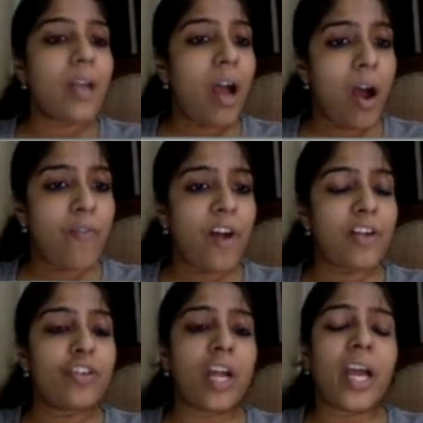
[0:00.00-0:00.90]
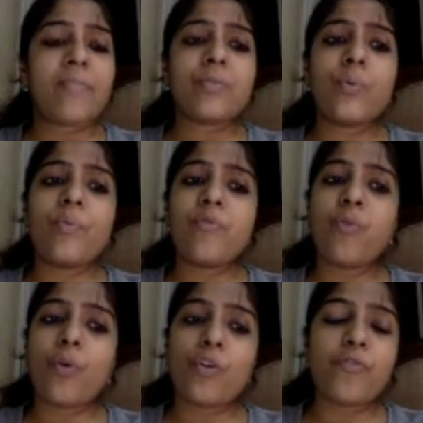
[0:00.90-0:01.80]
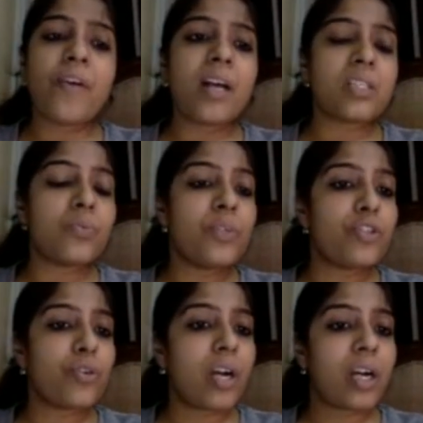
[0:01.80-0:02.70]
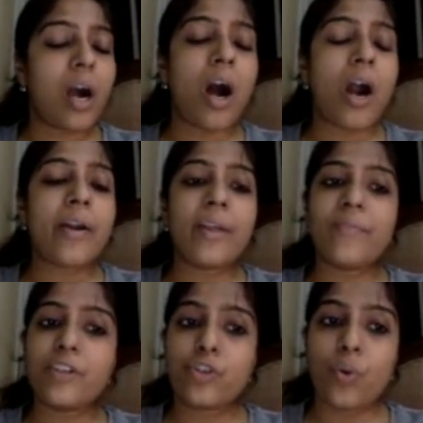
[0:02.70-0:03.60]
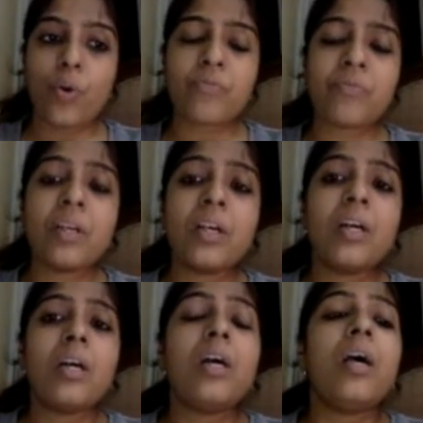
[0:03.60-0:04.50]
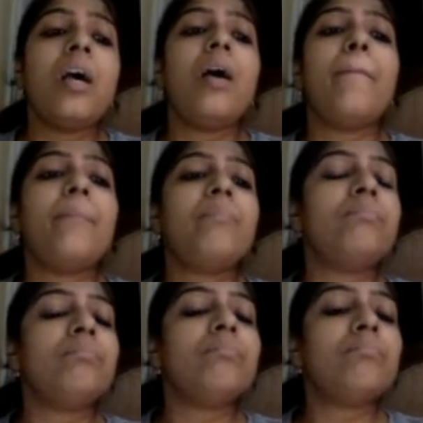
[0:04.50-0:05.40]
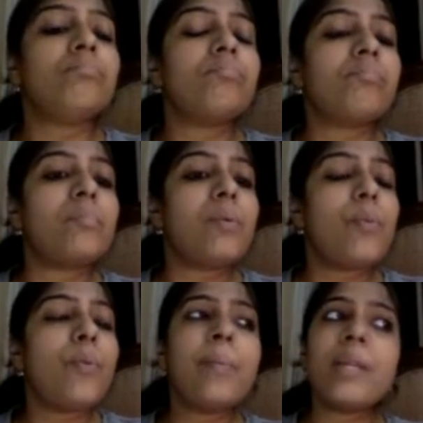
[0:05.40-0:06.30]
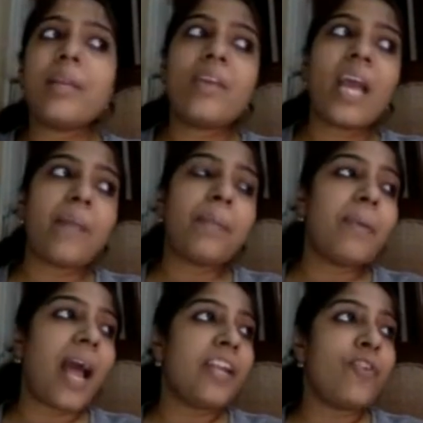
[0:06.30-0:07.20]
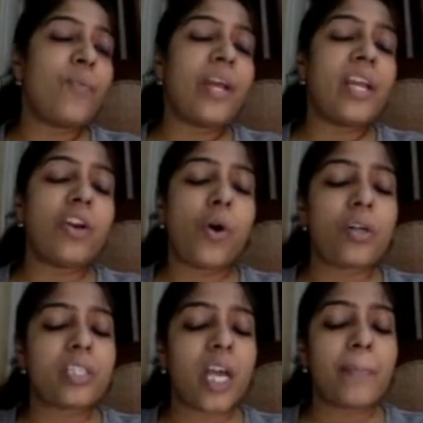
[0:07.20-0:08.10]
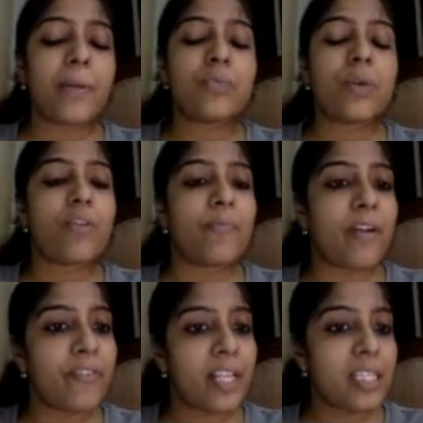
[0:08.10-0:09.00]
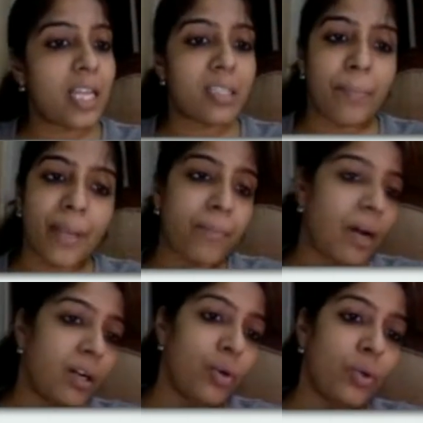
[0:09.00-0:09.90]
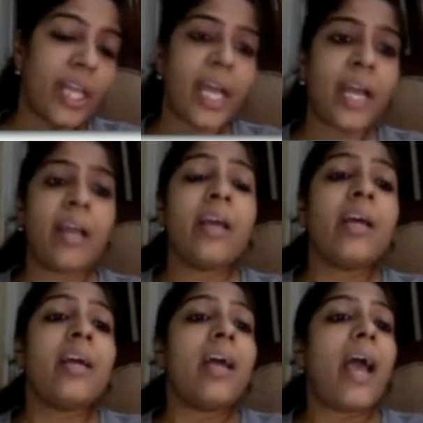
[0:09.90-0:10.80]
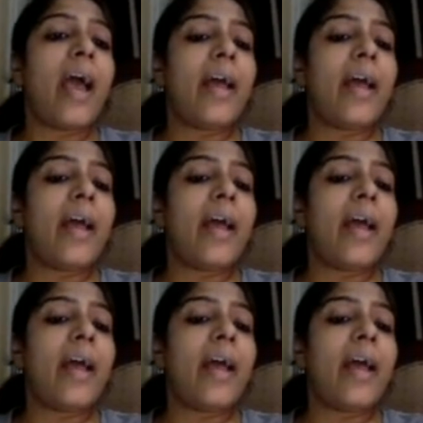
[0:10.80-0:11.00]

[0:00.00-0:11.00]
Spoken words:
It's a 2.5 hour drive, so we were 4 of us. We took a car and we drove. We had been planning for a very long time because one of my friends has a big bungalow there,